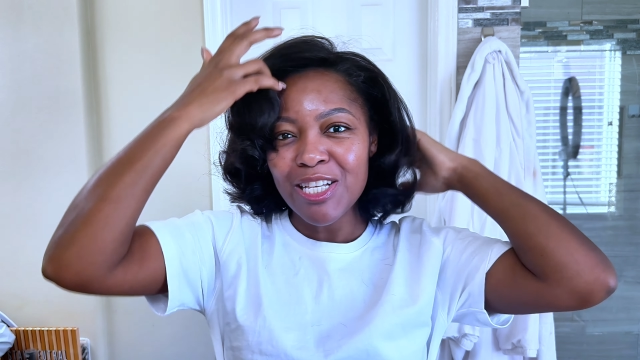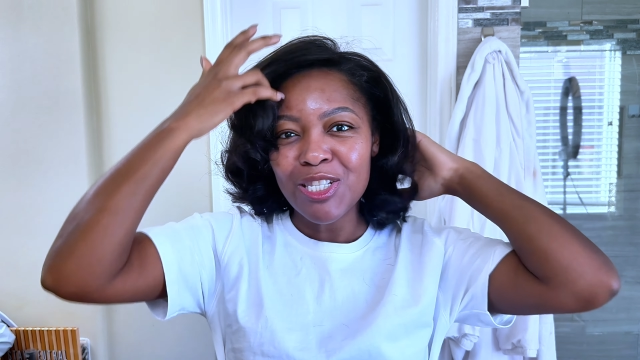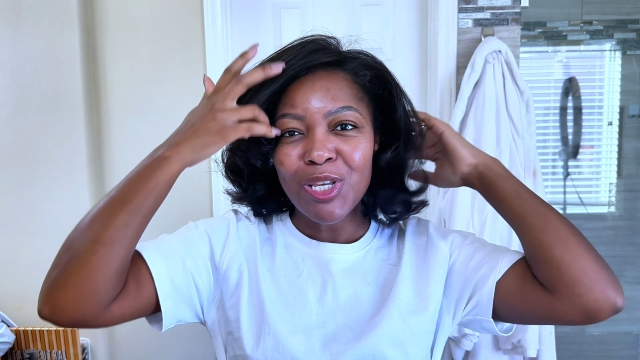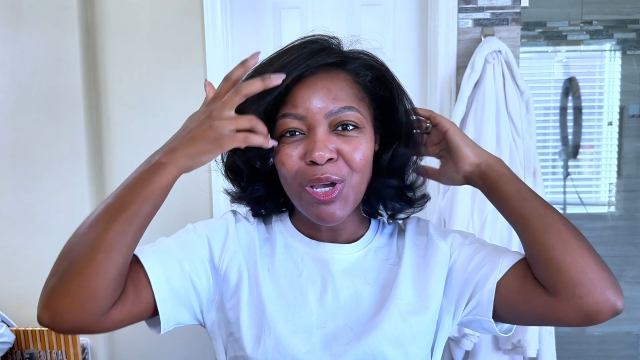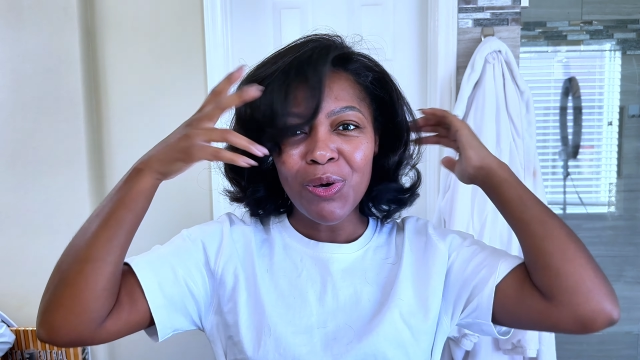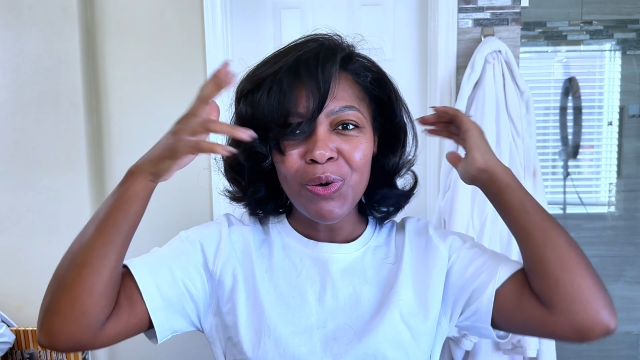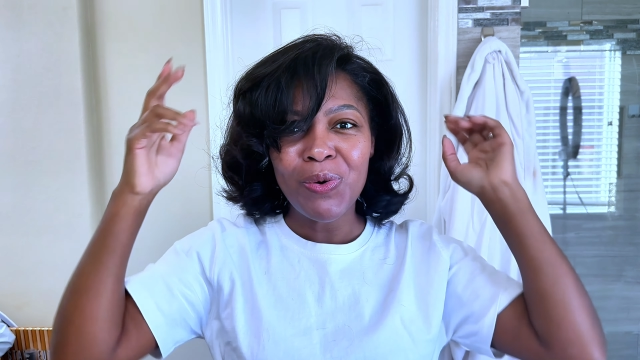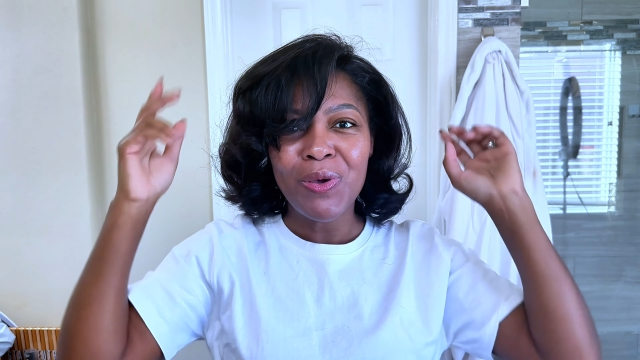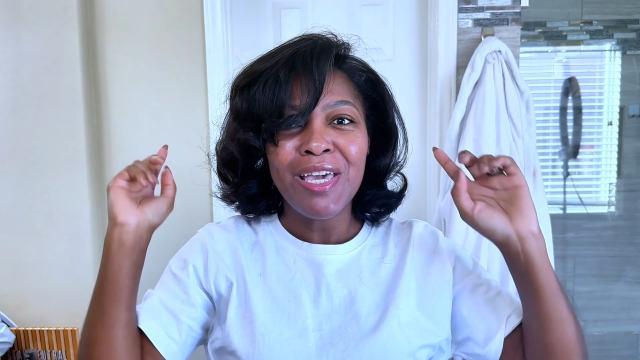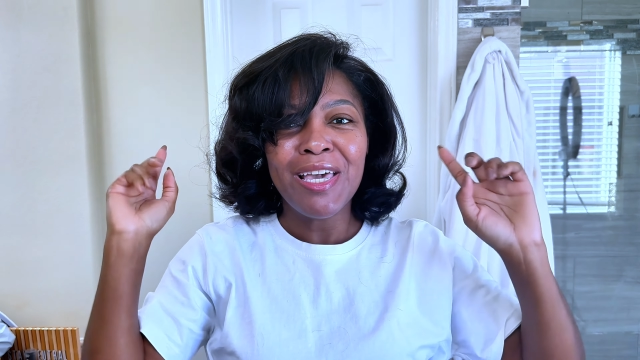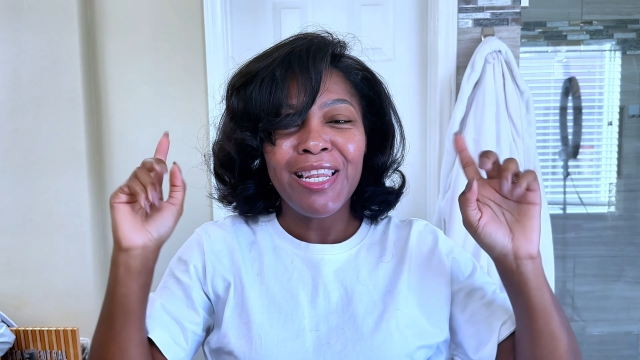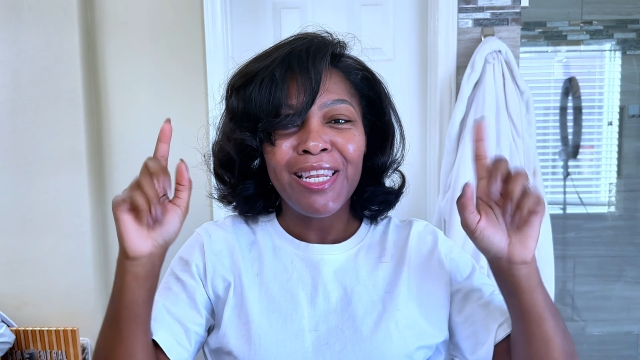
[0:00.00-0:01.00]
So
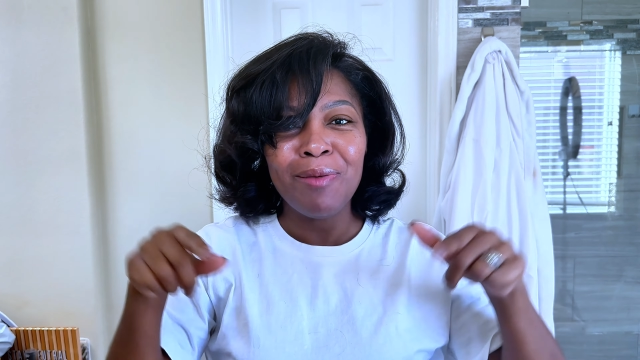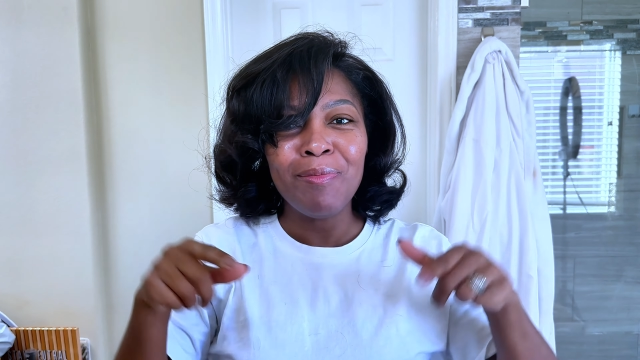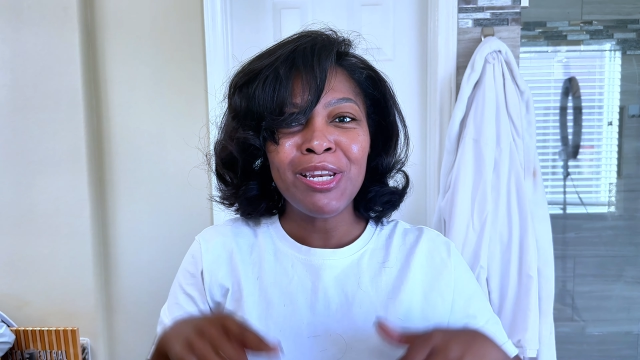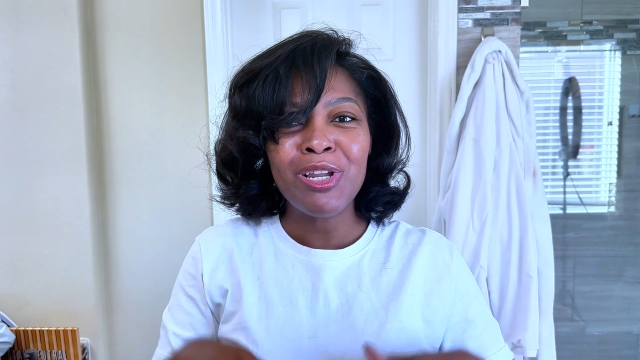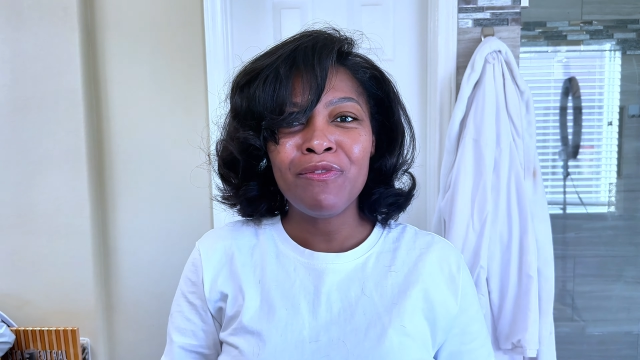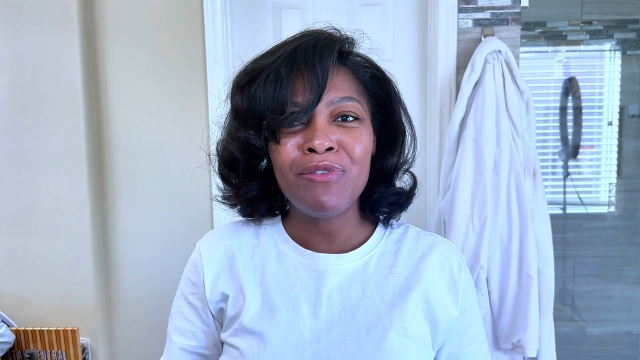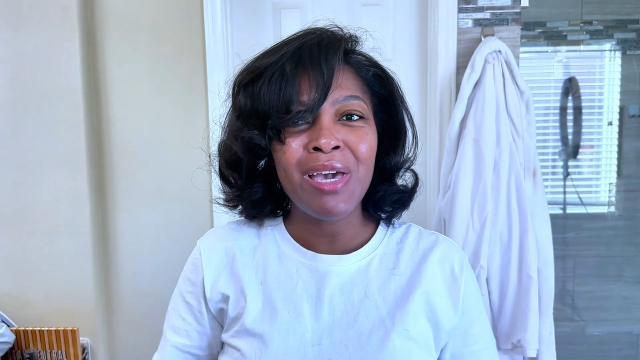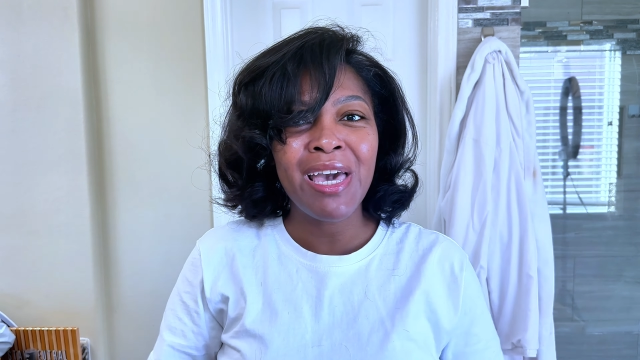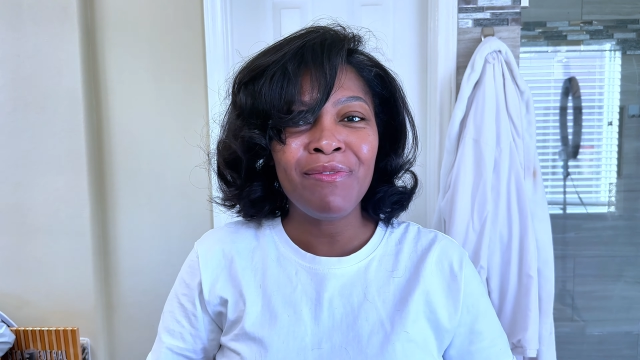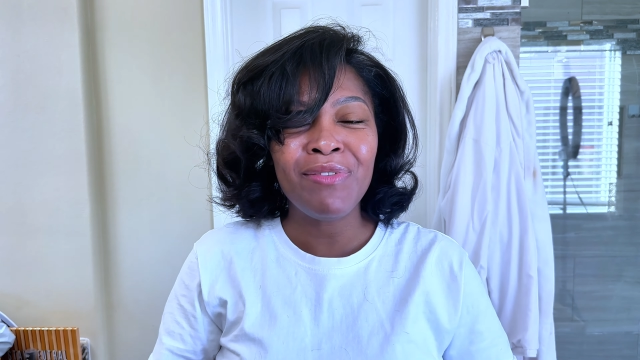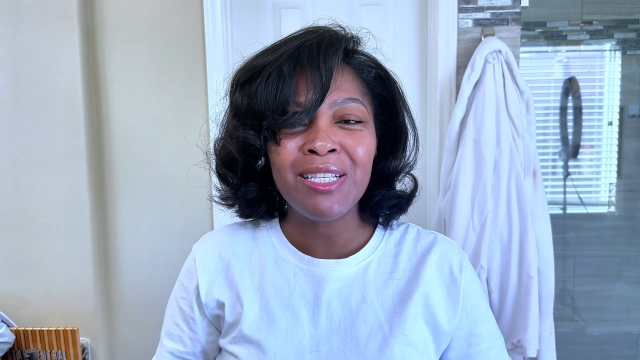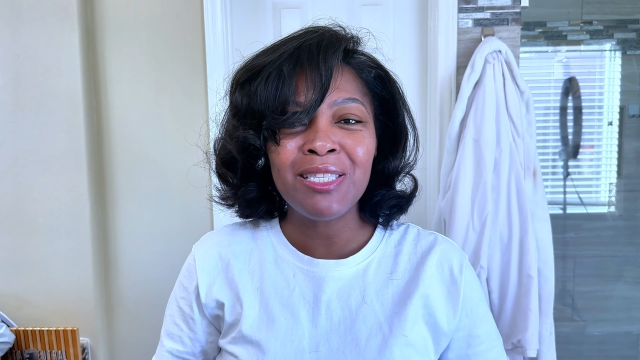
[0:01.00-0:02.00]
let me know if you
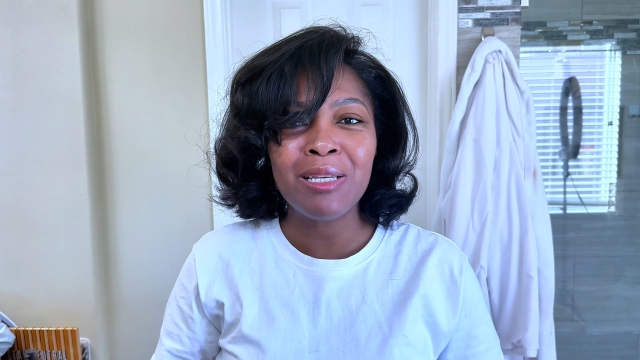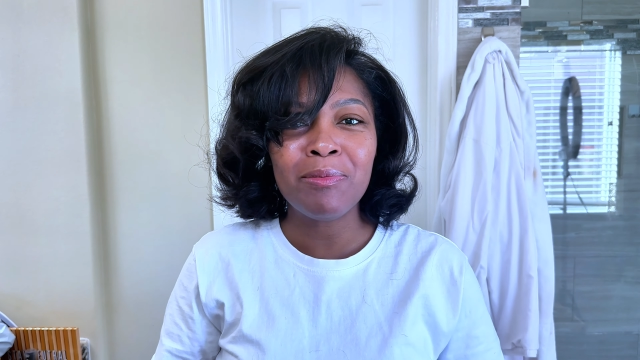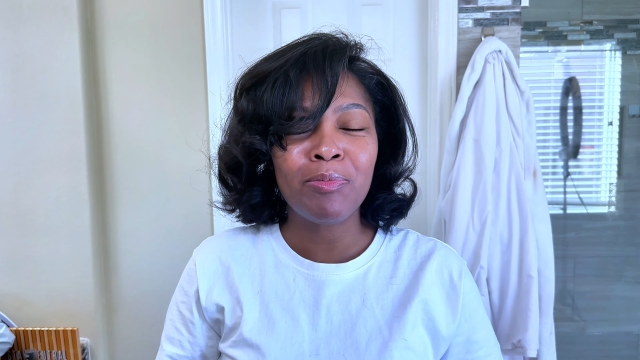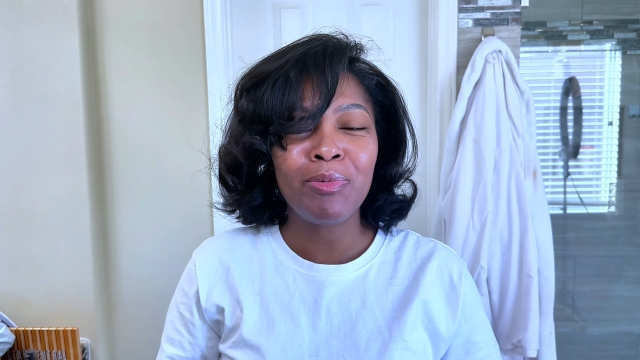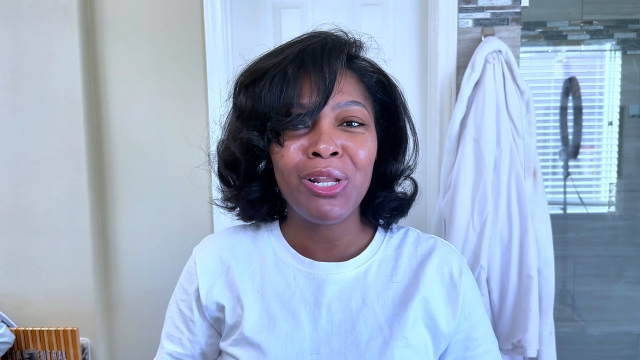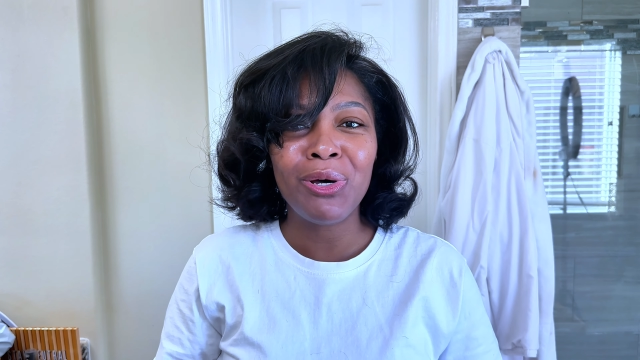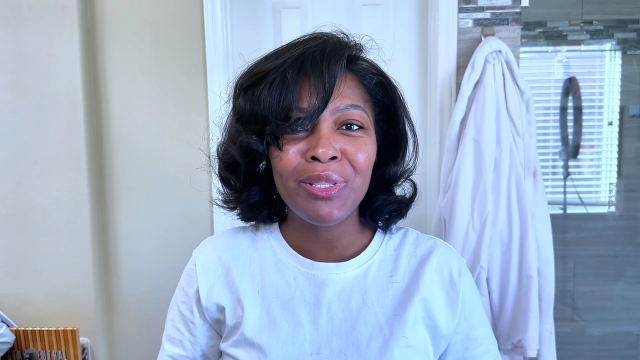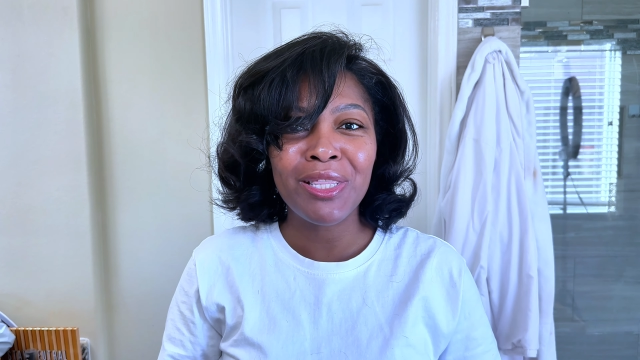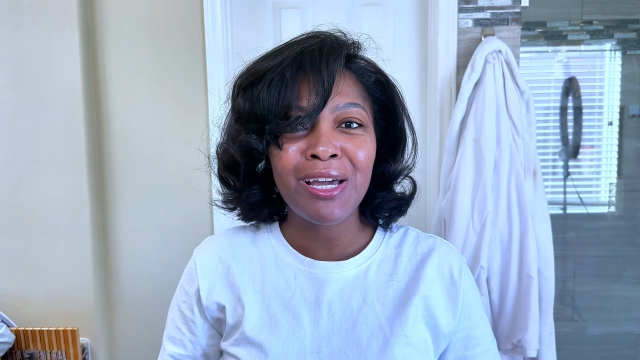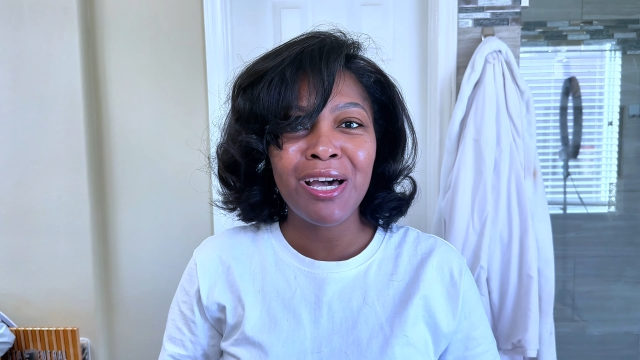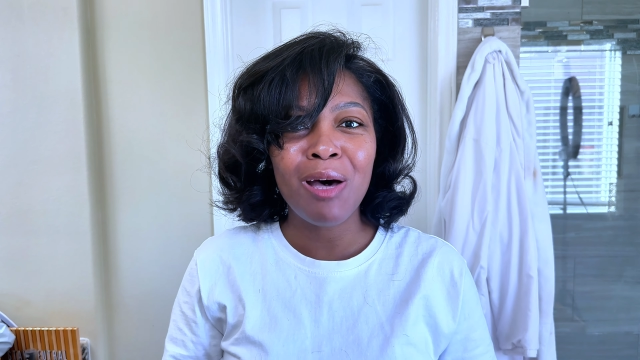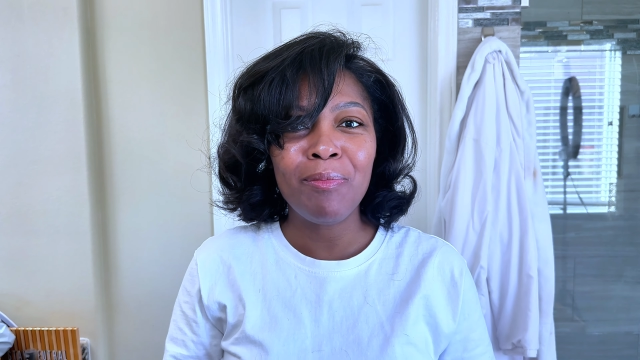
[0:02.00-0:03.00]
have any tips below in the
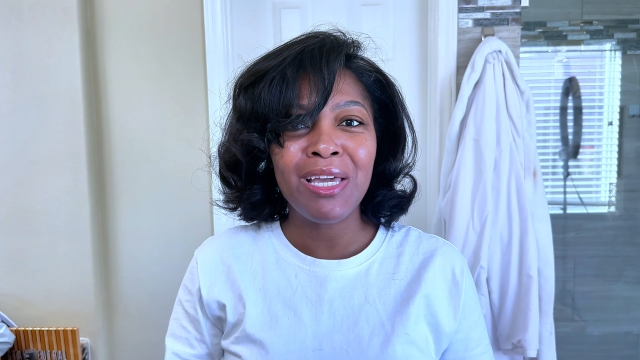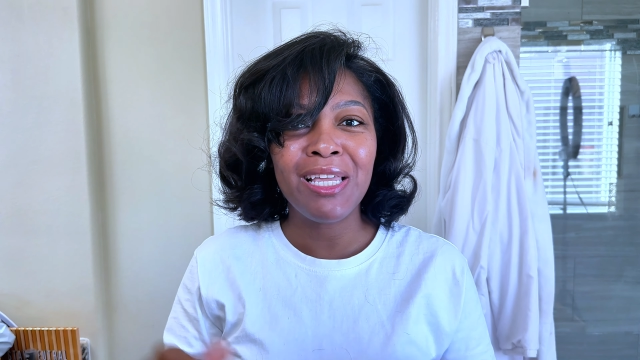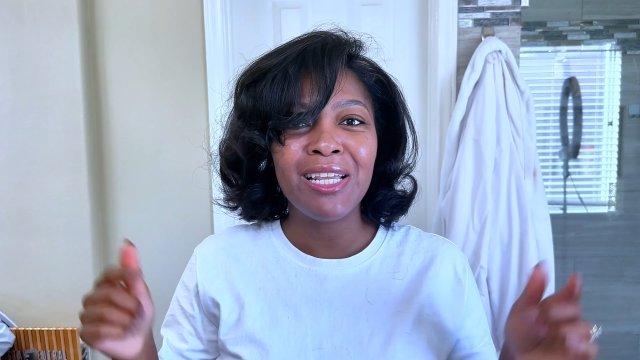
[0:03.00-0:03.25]
comment.